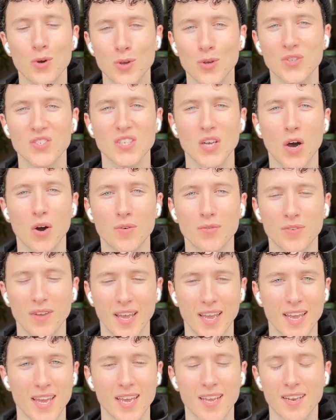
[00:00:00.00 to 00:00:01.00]
yourself
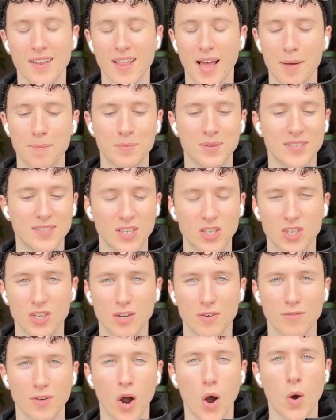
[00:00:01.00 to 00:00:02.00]
in that position
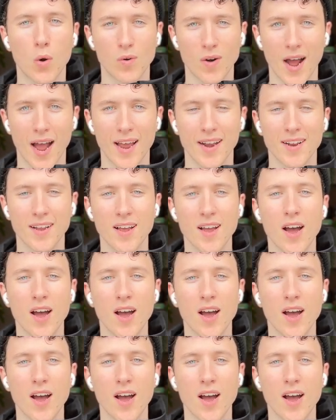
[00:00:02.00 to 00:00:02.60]
of, all right,